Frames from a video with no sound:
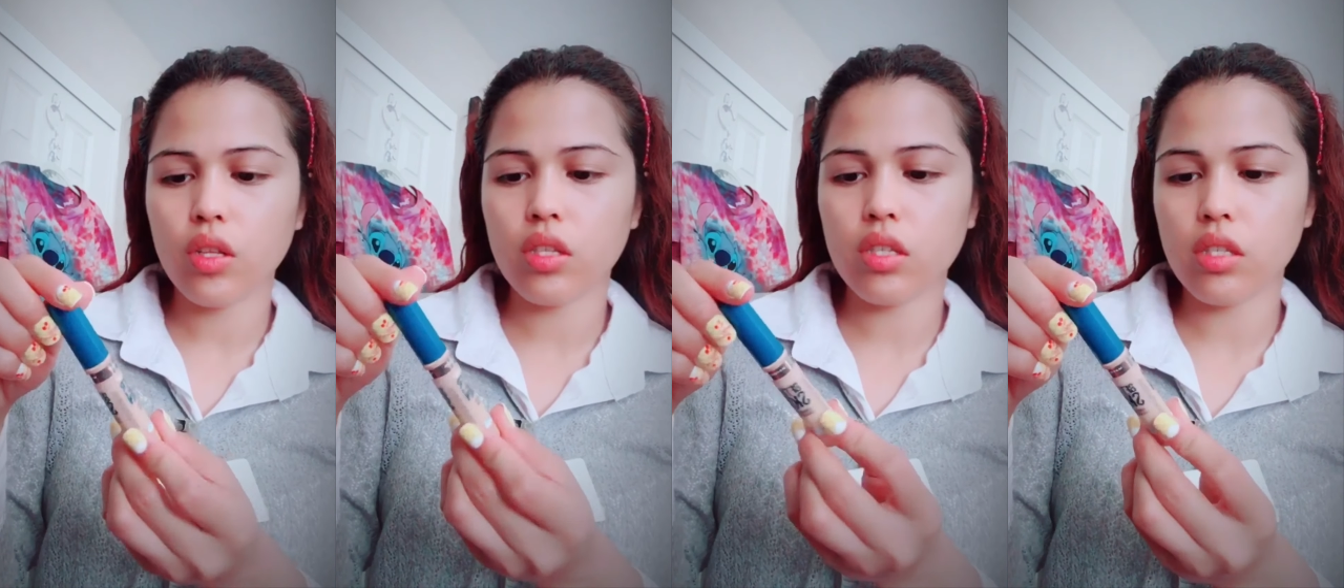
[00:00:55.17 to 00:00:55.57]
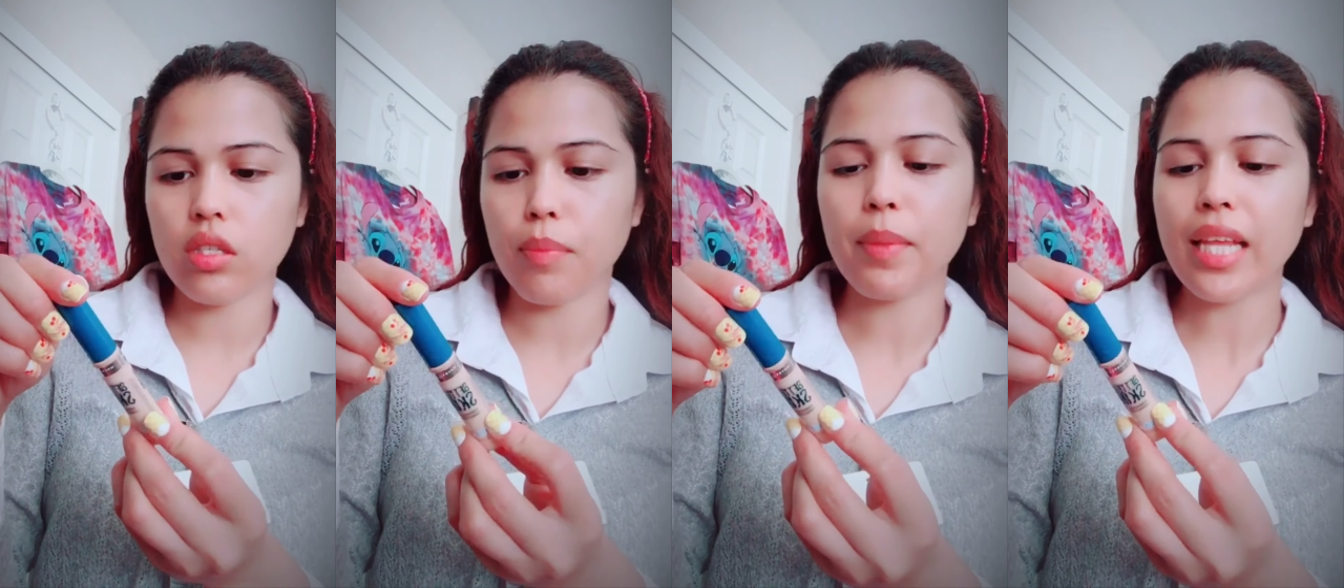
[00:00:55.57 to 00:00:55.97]
This
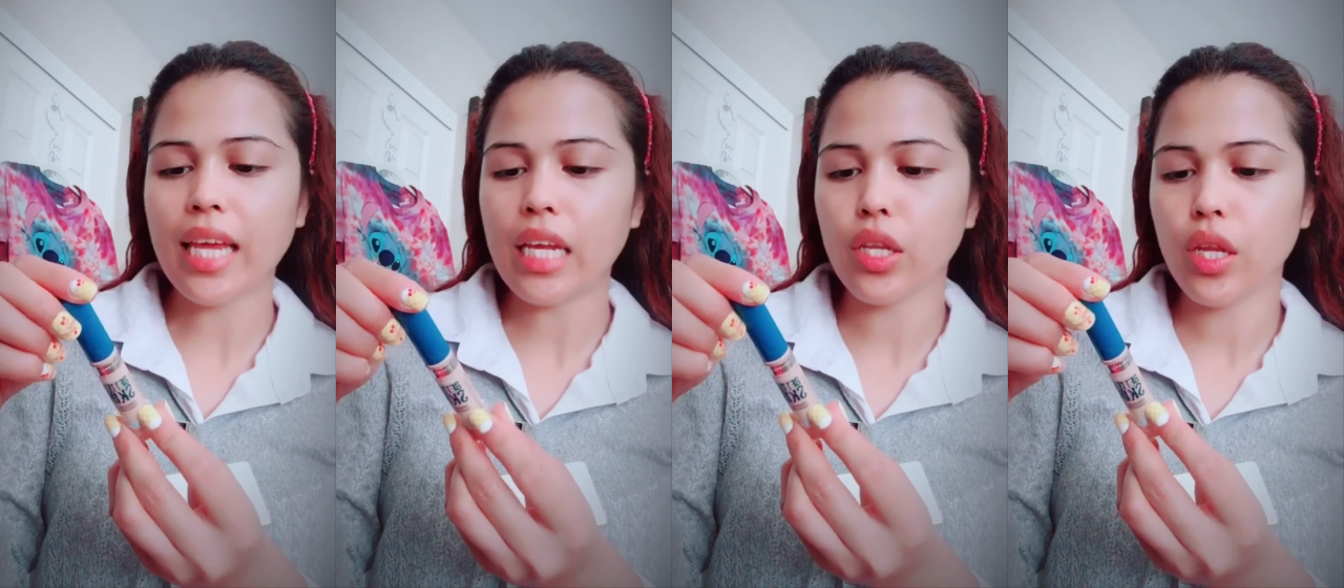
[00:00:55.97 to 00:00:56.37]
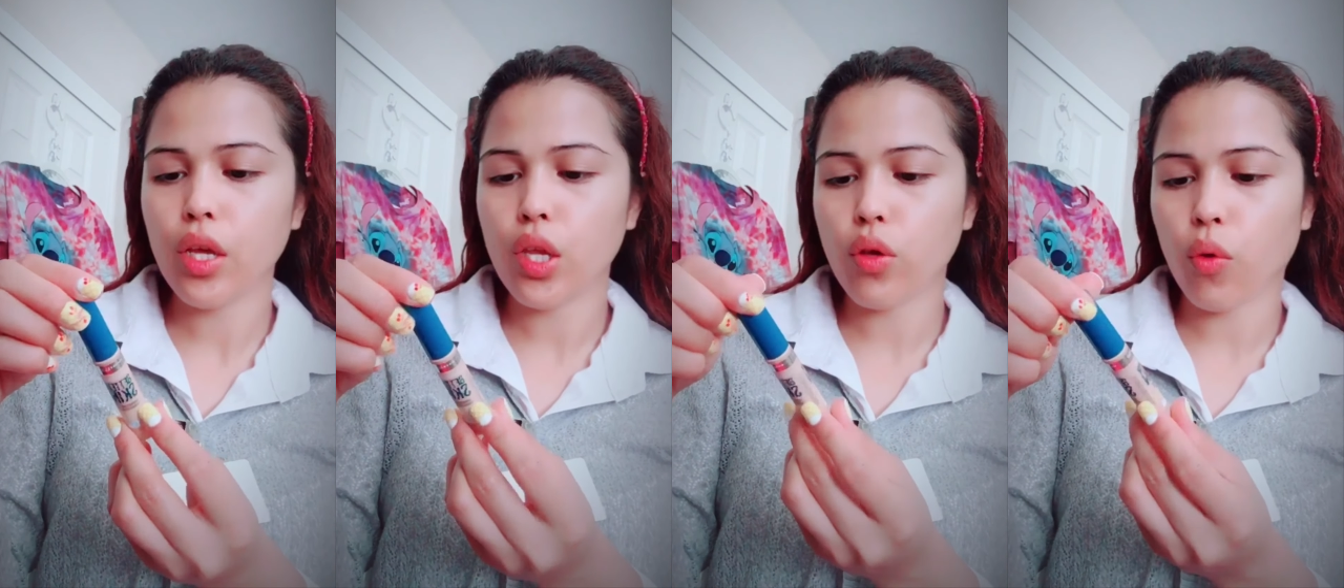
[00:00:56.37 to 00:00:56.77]
is Maybelline
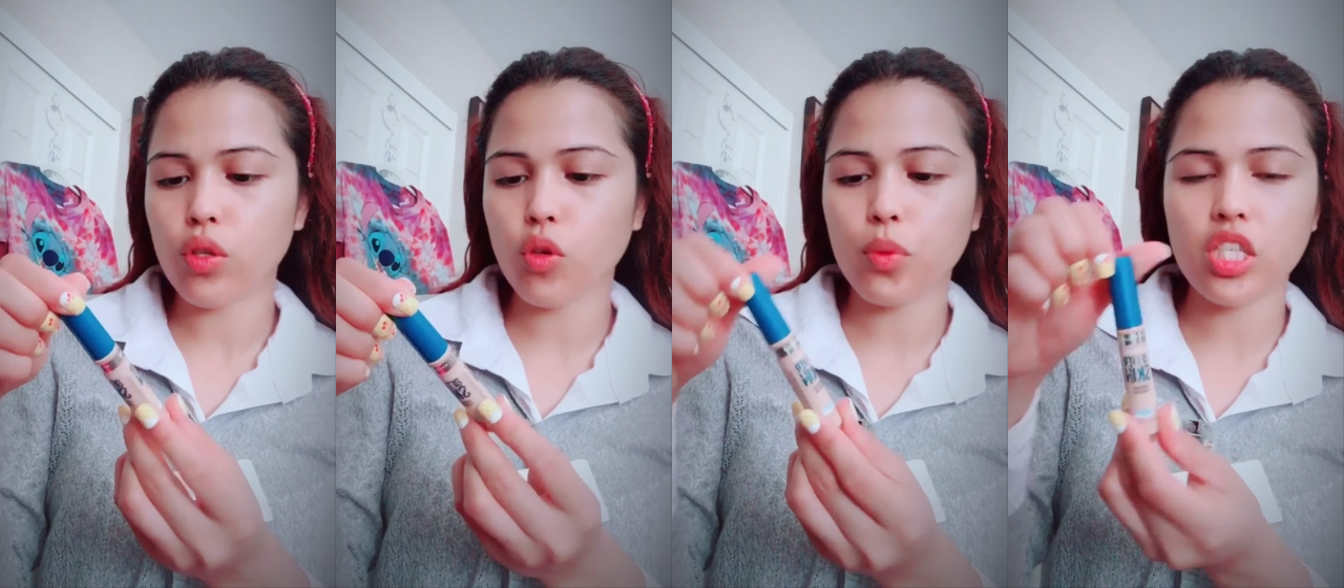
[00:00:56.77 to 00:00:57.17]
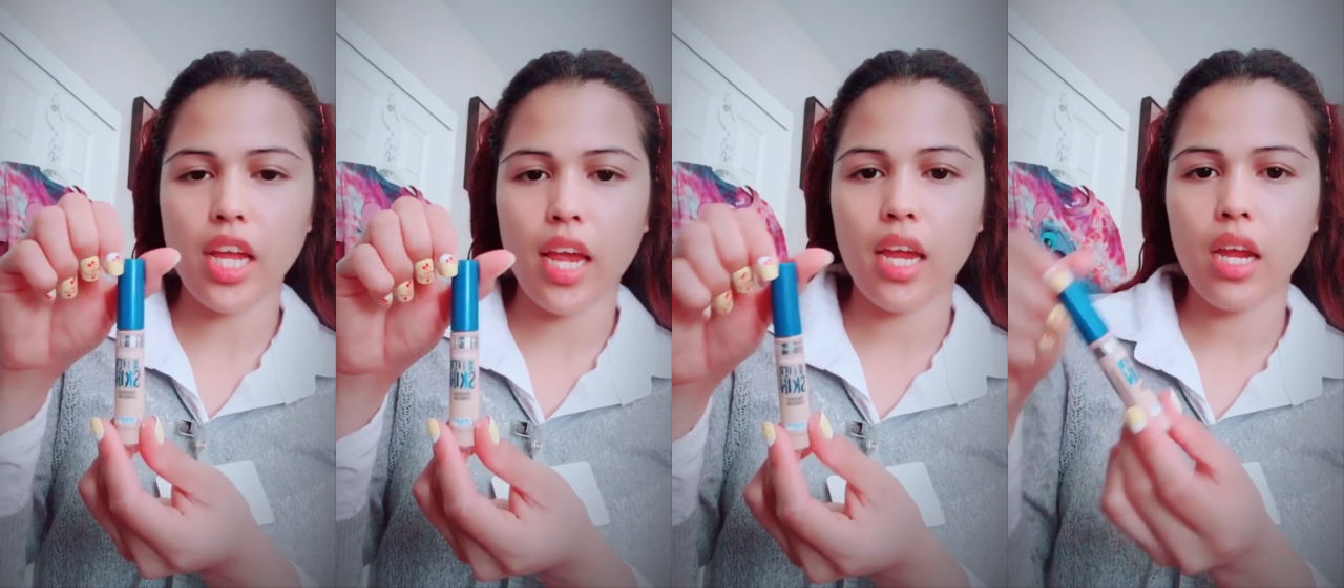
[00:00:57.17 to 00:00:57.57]
New York
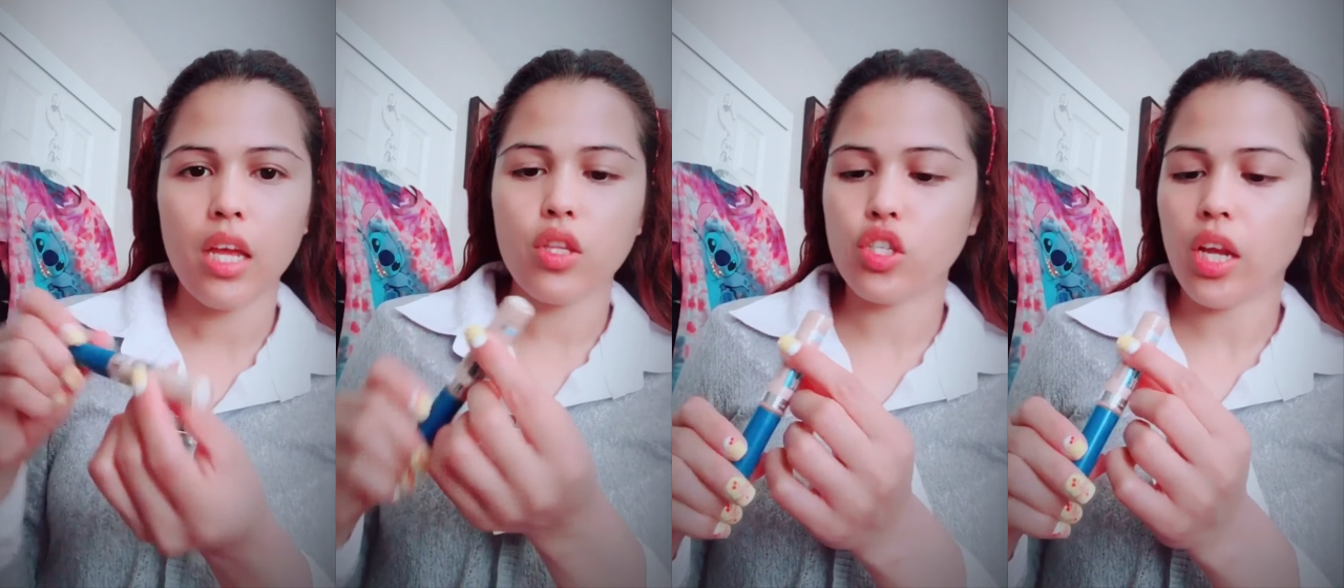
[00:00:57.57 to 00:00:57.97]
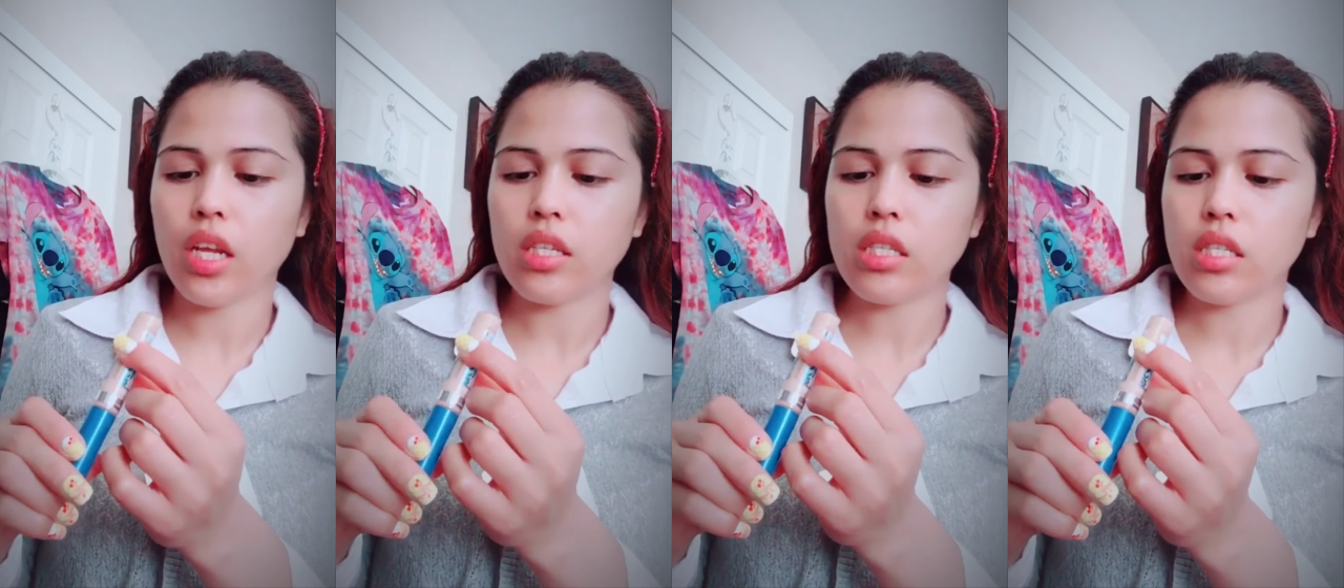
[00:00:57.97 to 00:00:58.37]
Superstay, the shade
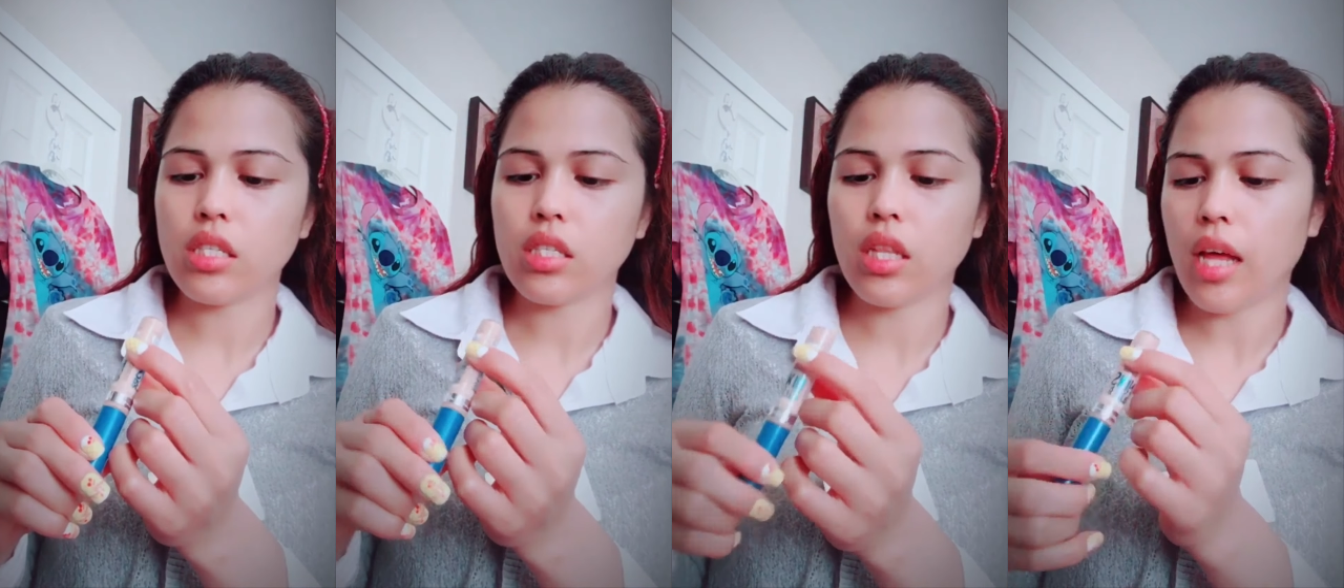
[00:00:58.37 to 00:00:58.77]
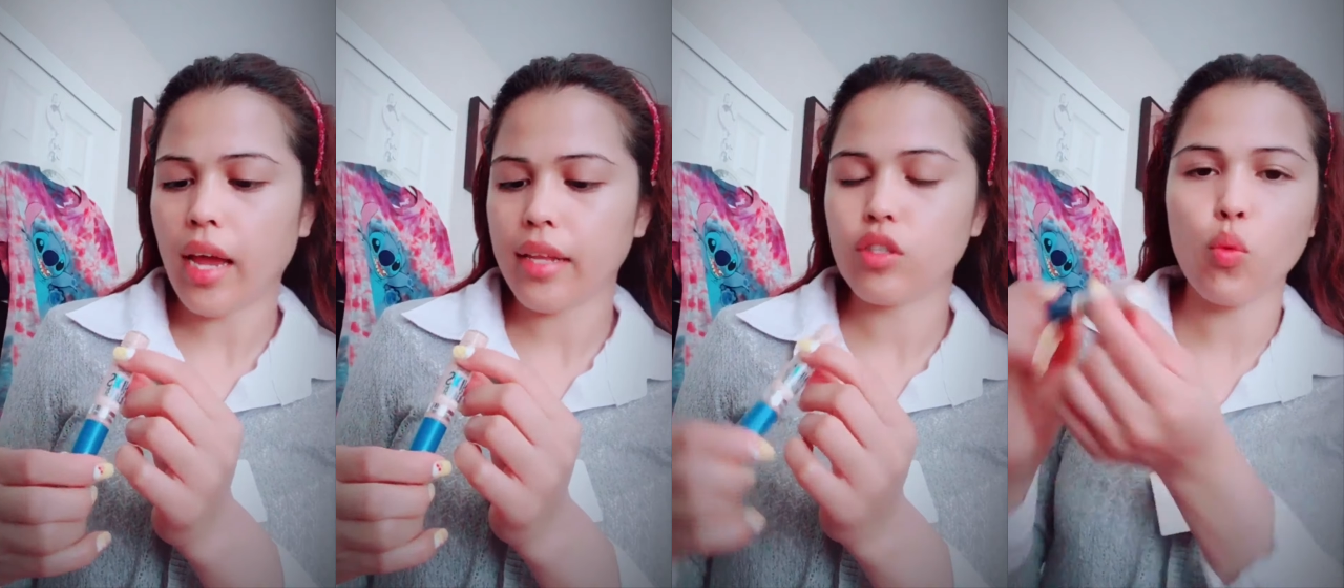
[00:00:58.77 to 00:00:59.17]
is
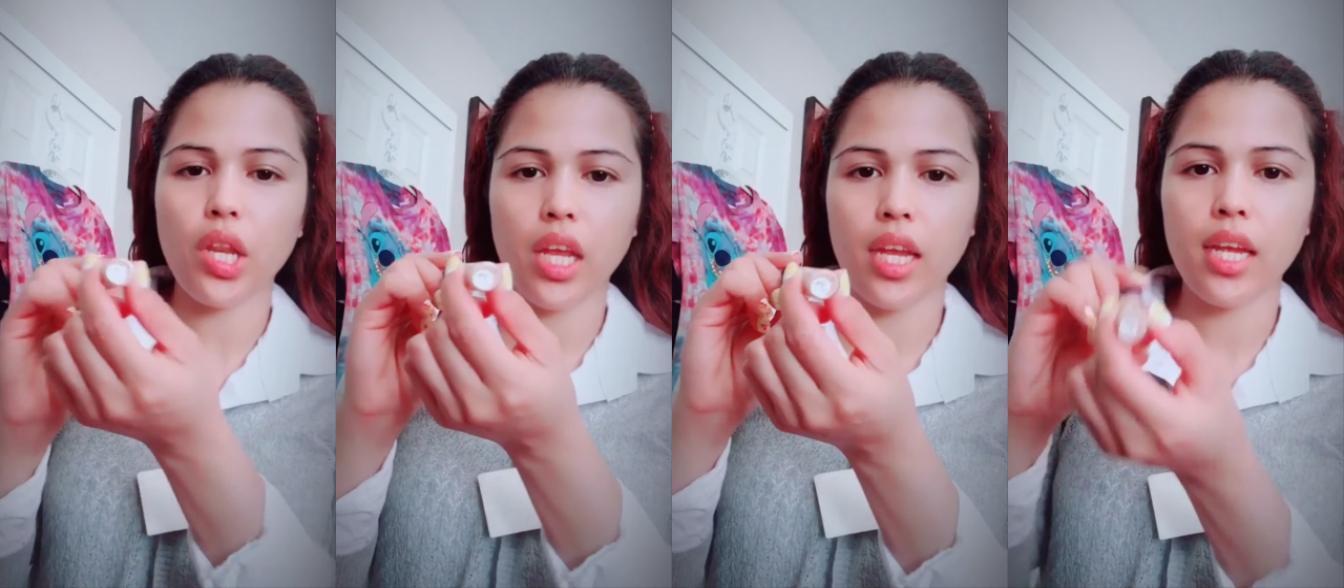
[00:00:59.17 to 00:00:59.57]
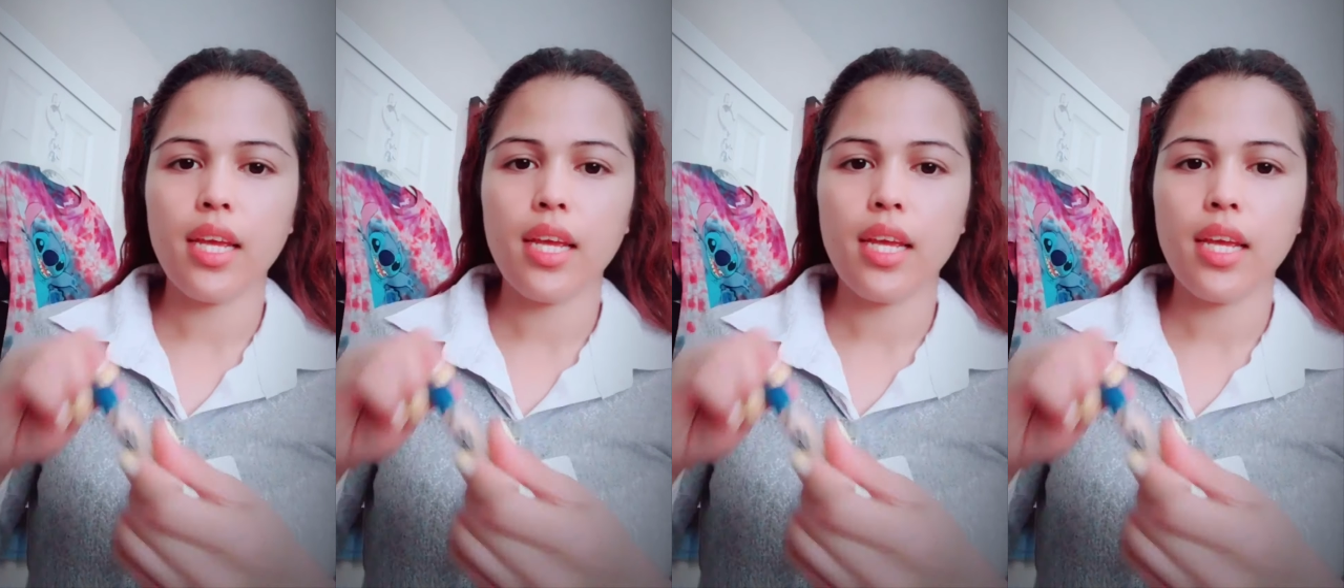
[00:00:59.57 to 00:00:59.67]
light 20.